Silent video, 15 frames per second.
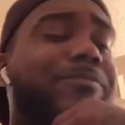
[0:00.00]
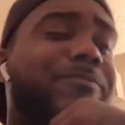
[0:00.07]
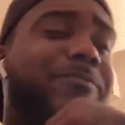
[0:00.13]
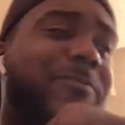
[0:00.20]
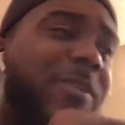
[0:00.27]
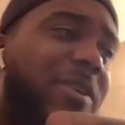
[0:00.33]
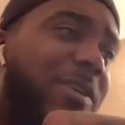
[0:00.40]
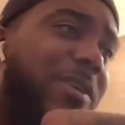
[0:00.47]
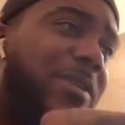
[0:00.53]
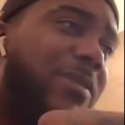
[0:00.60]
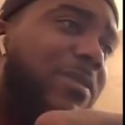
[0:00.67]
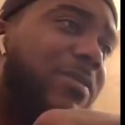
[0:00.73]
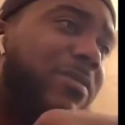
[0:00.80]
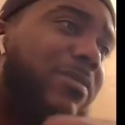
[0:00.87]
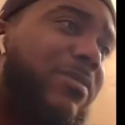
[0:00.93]
fucking.
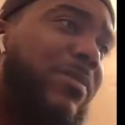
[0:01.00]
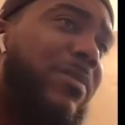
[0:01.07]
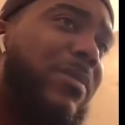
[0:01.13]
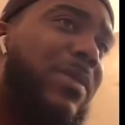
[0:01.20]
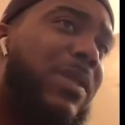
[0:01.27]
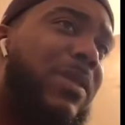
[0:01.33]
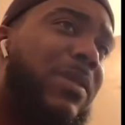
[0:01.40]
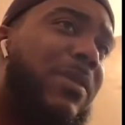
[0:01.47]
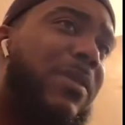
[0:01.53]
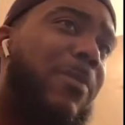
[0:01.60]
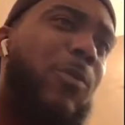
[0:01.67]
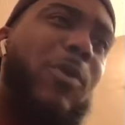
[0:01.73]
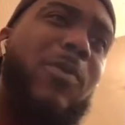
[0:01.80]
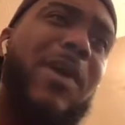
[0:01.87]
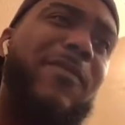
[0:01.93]
We
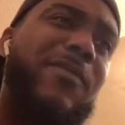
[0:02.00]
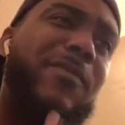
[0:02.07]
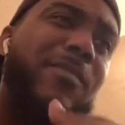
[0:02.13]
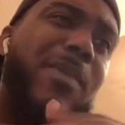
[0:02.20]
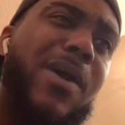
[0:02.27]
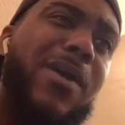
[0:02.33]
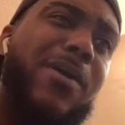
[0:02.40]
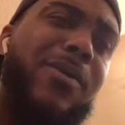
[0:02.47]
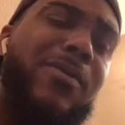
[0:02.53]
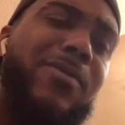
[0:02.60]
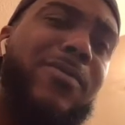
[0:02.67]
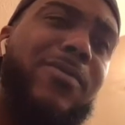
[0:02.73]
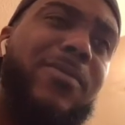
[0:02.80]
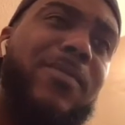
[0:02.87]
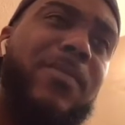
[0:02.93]
don't have a
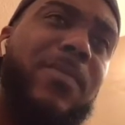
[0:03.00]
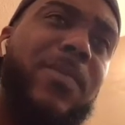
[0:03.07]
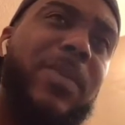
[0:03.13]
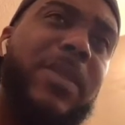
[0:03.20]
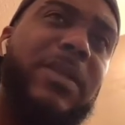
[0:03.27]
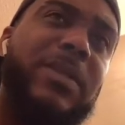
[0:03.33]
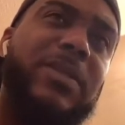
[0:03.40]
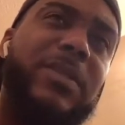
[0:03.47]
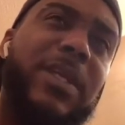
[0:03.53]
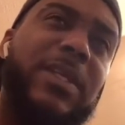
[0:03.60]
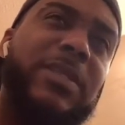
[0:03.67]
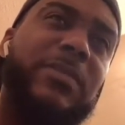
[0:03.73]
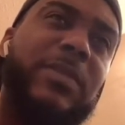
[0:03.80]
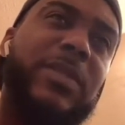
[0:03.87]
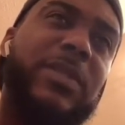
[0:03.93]
mall in
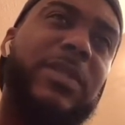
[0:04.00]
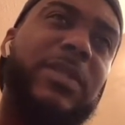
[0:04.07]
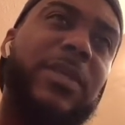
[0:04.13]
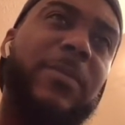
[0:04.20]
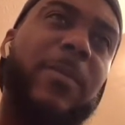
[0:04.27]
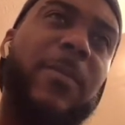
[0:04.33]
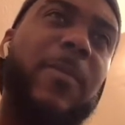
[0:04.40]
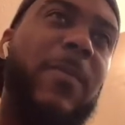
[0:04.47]
Jacktown, Mississippi.